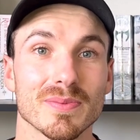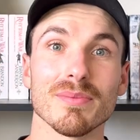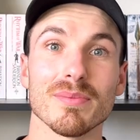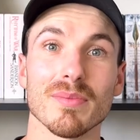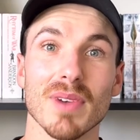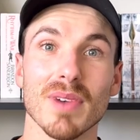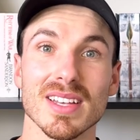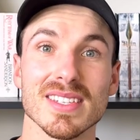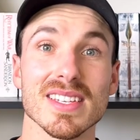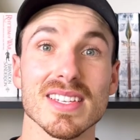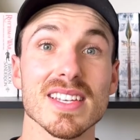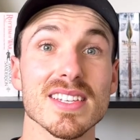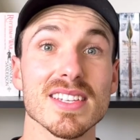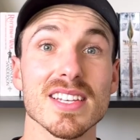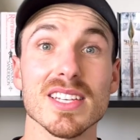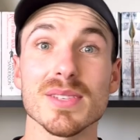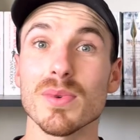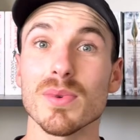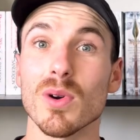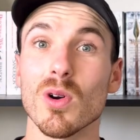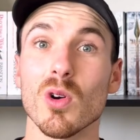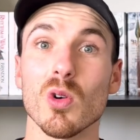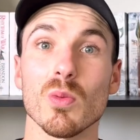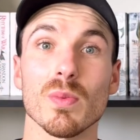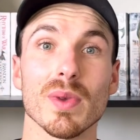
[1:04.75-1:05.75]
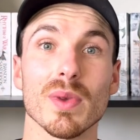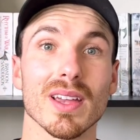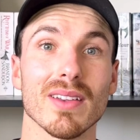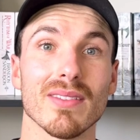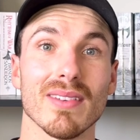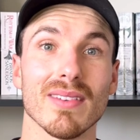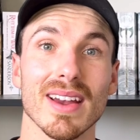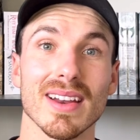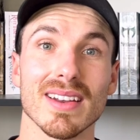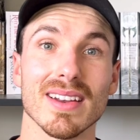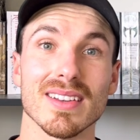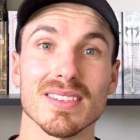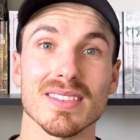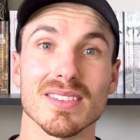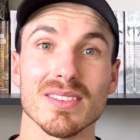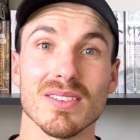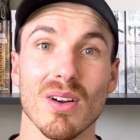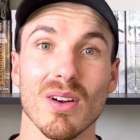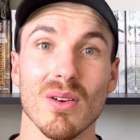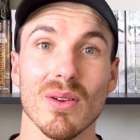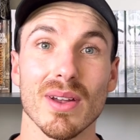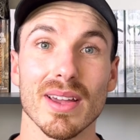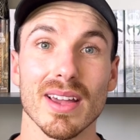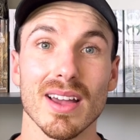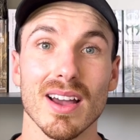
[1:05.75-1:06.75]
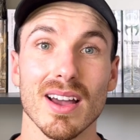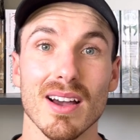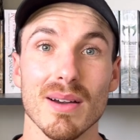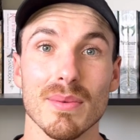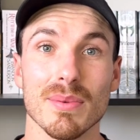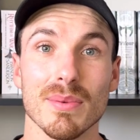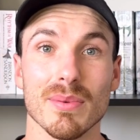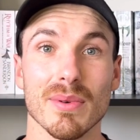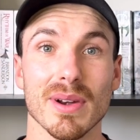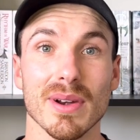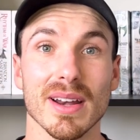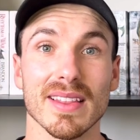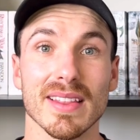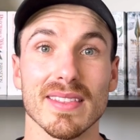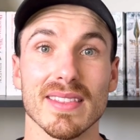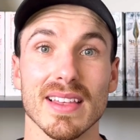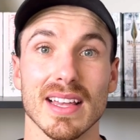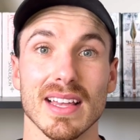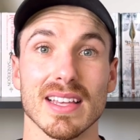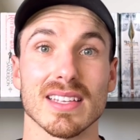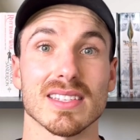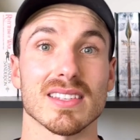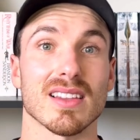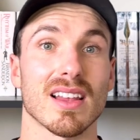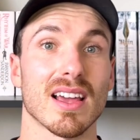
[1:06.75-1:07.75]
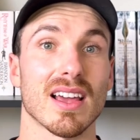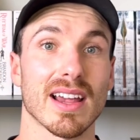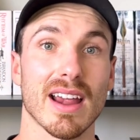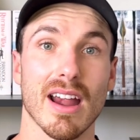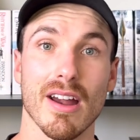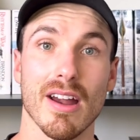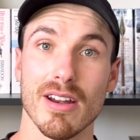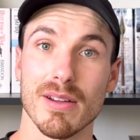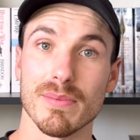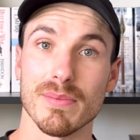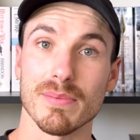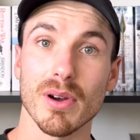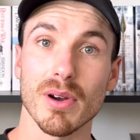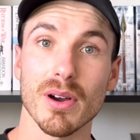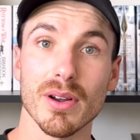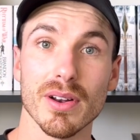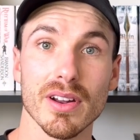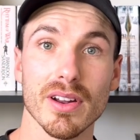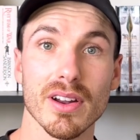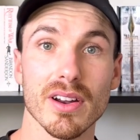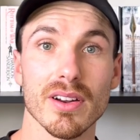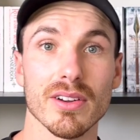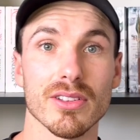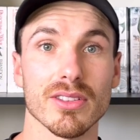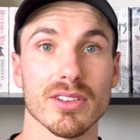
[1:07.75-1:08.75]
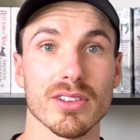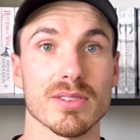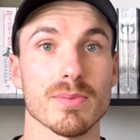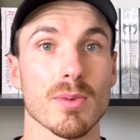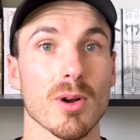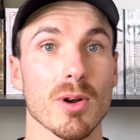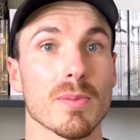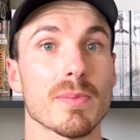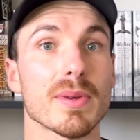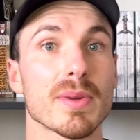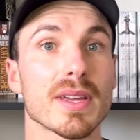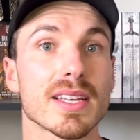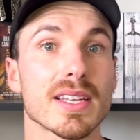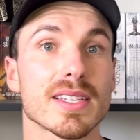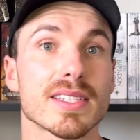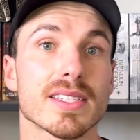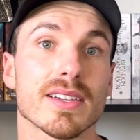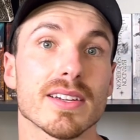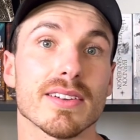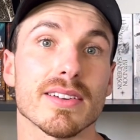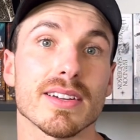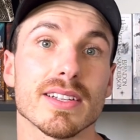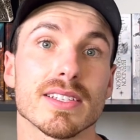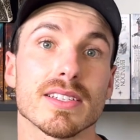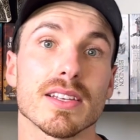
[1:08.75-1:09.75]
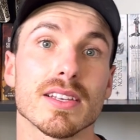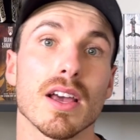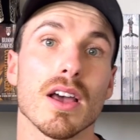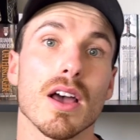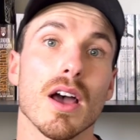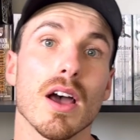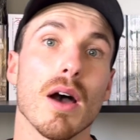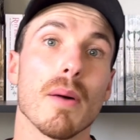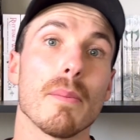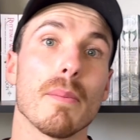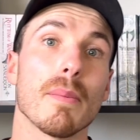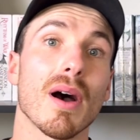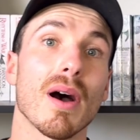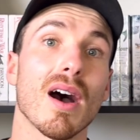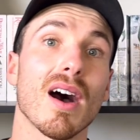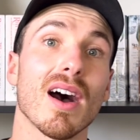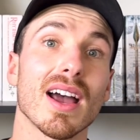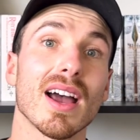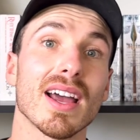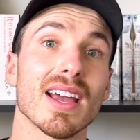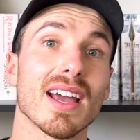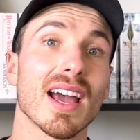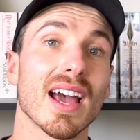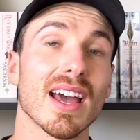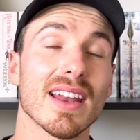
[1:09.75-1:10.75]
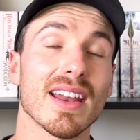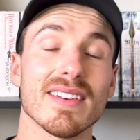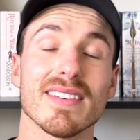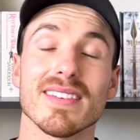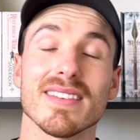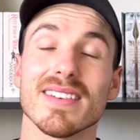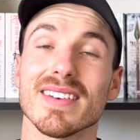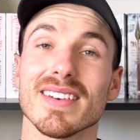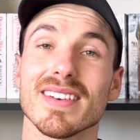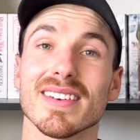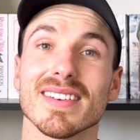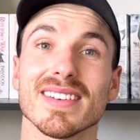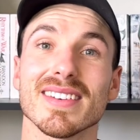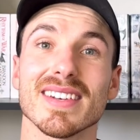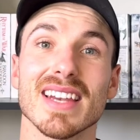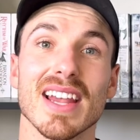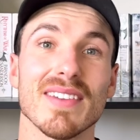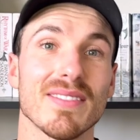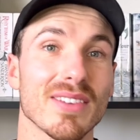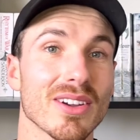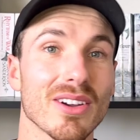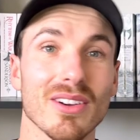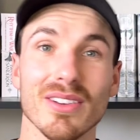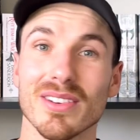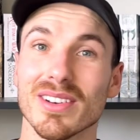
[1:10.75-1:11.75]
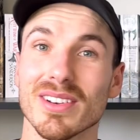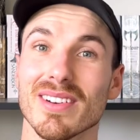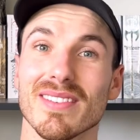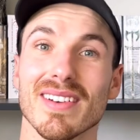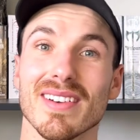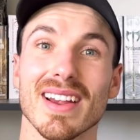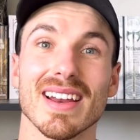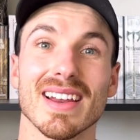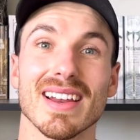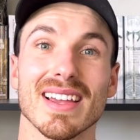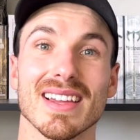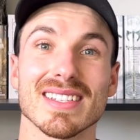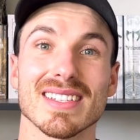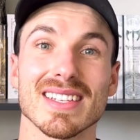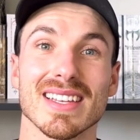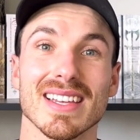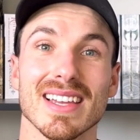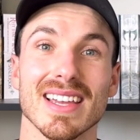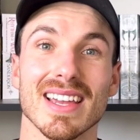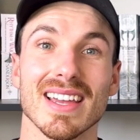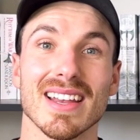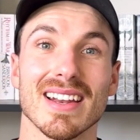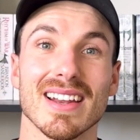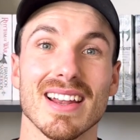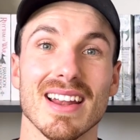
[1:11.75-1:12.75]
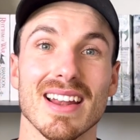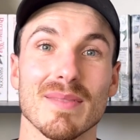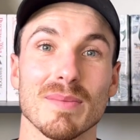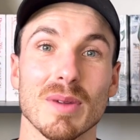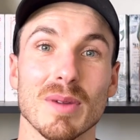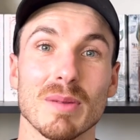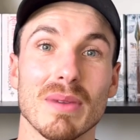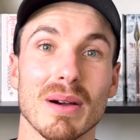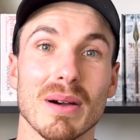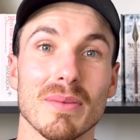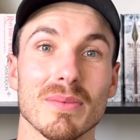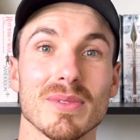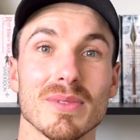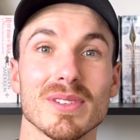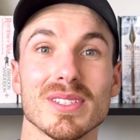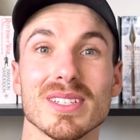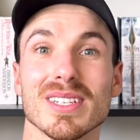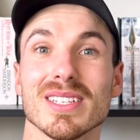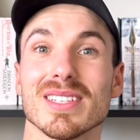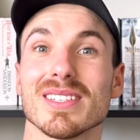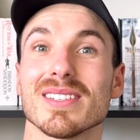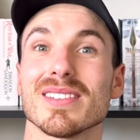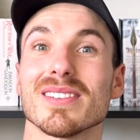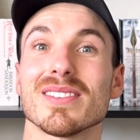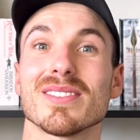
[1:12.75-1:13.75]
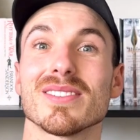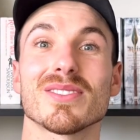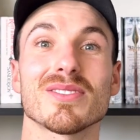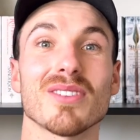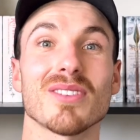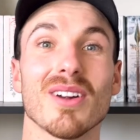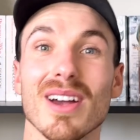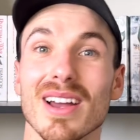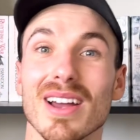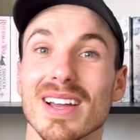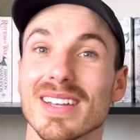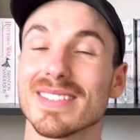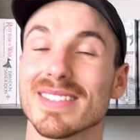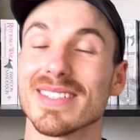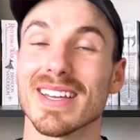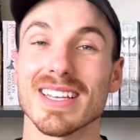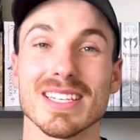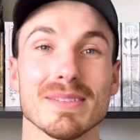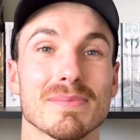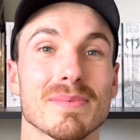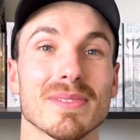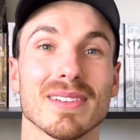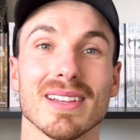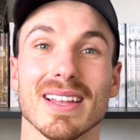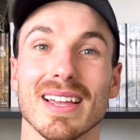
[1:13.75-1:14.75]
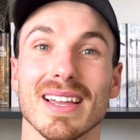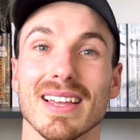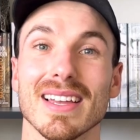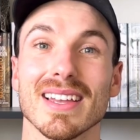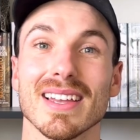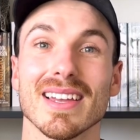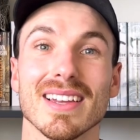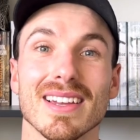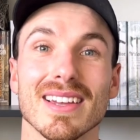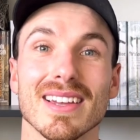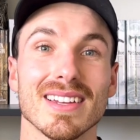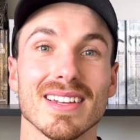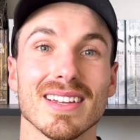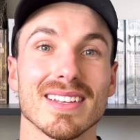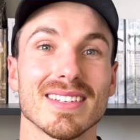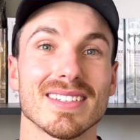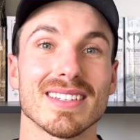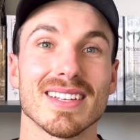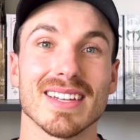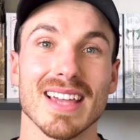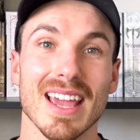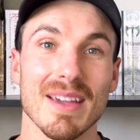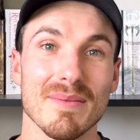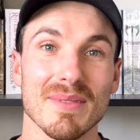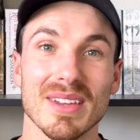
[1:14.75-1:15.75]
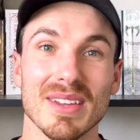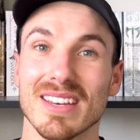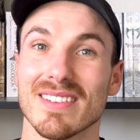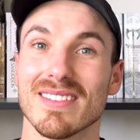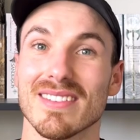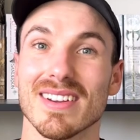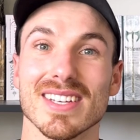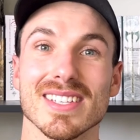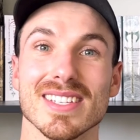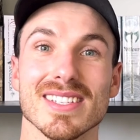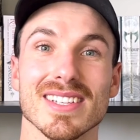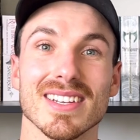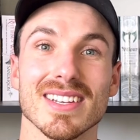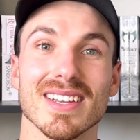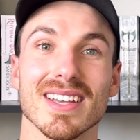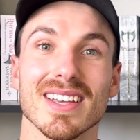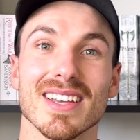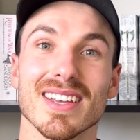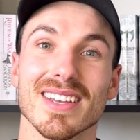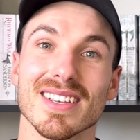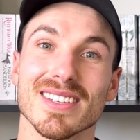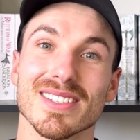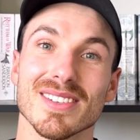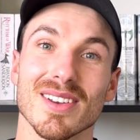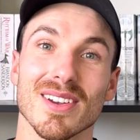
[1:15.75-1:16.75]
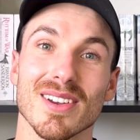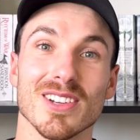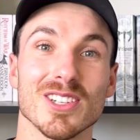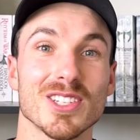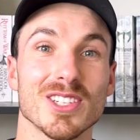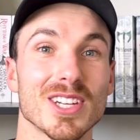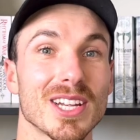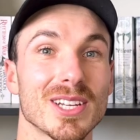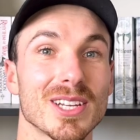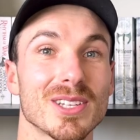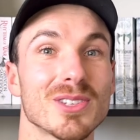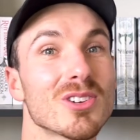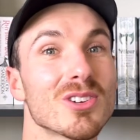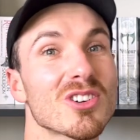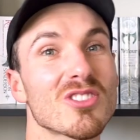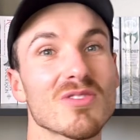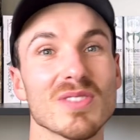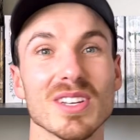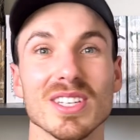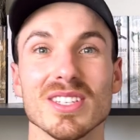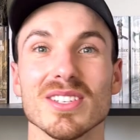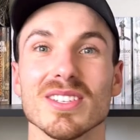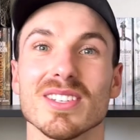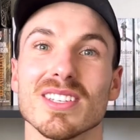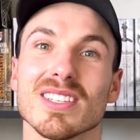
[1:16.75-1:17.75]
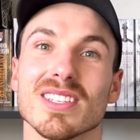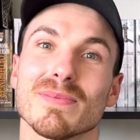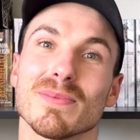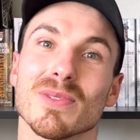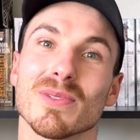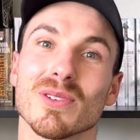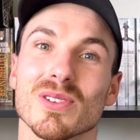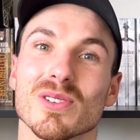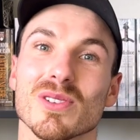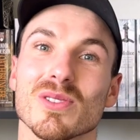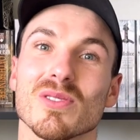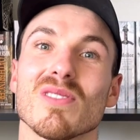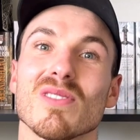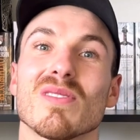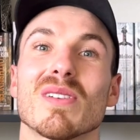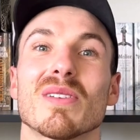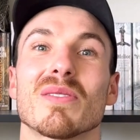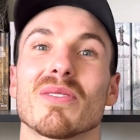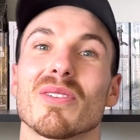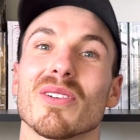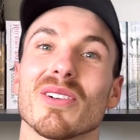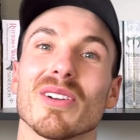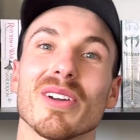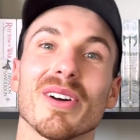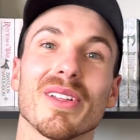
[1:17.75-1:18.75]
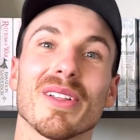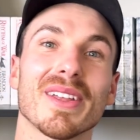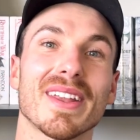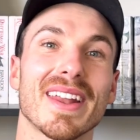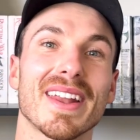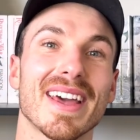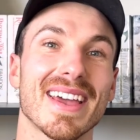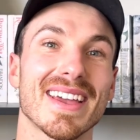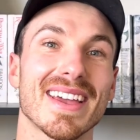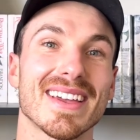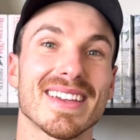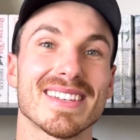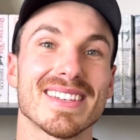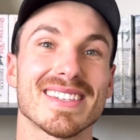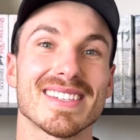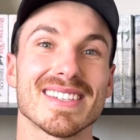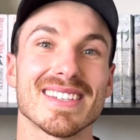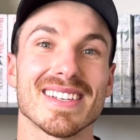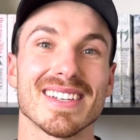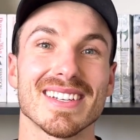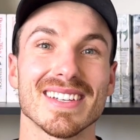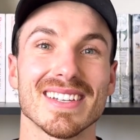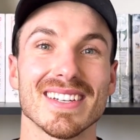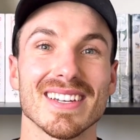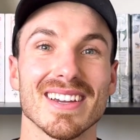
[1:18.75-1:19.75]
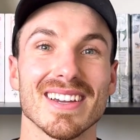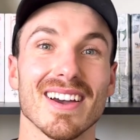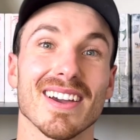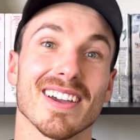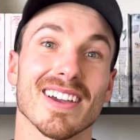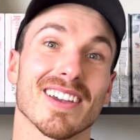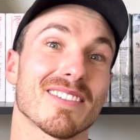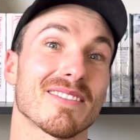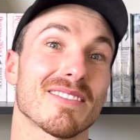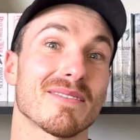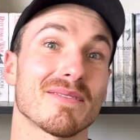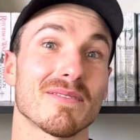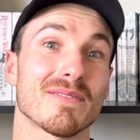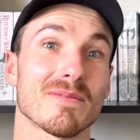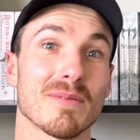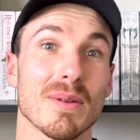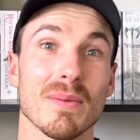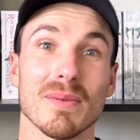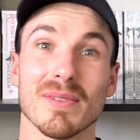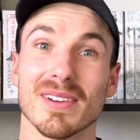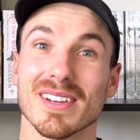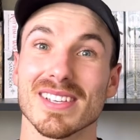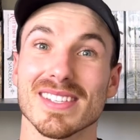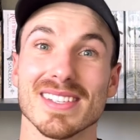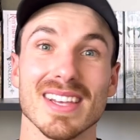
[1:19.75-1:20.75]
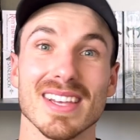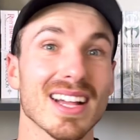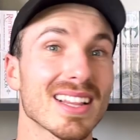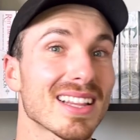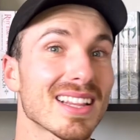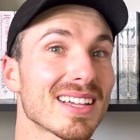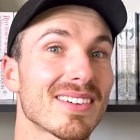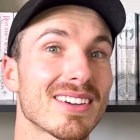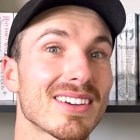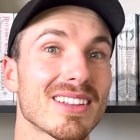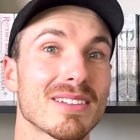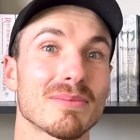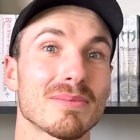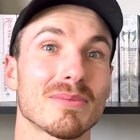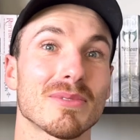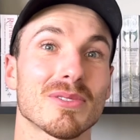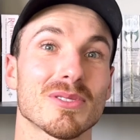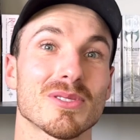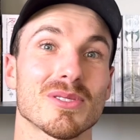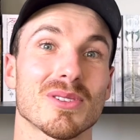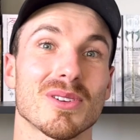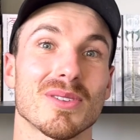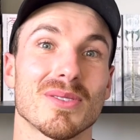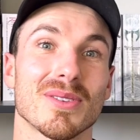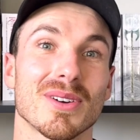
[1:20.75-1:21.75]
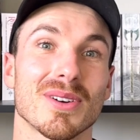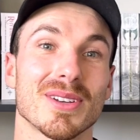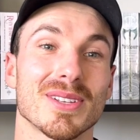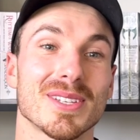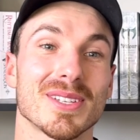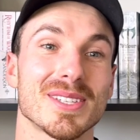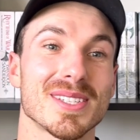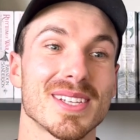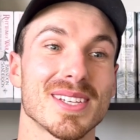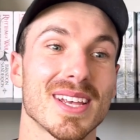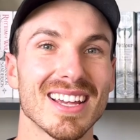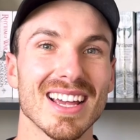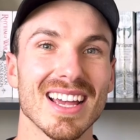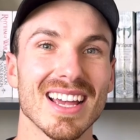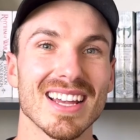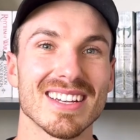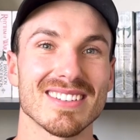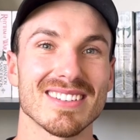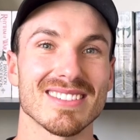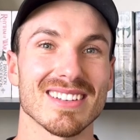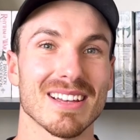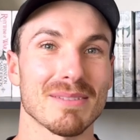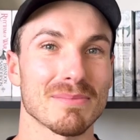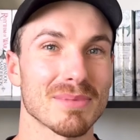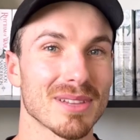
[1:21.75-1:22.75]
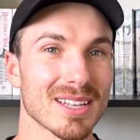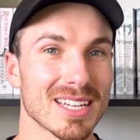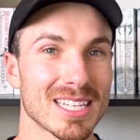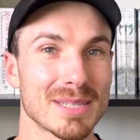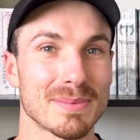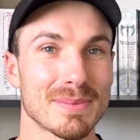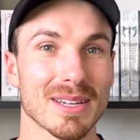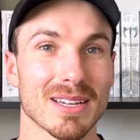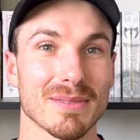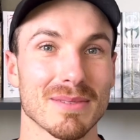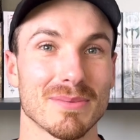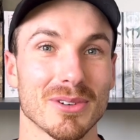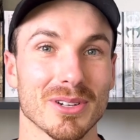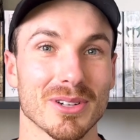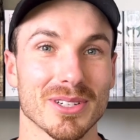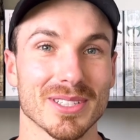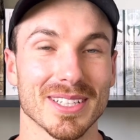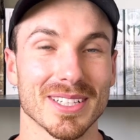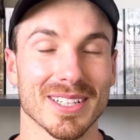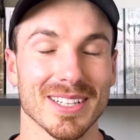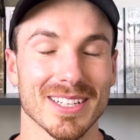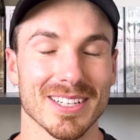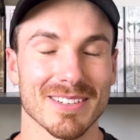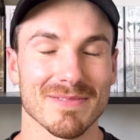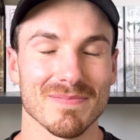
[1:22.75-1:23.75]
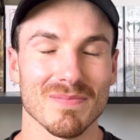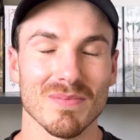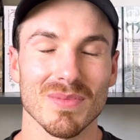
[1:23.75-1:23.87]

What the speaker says: My sisters were all big readers growing up, reading things like Harry Potter and the Tomorrow Pierce series, but I had never gotten to reading as a kid, and my mum was just trying desperately to get me interested. So she took me to this bookstore when we were on holidays. I can remember exactly where the bookstore was, and she was like, "Please pick a book, Dylan."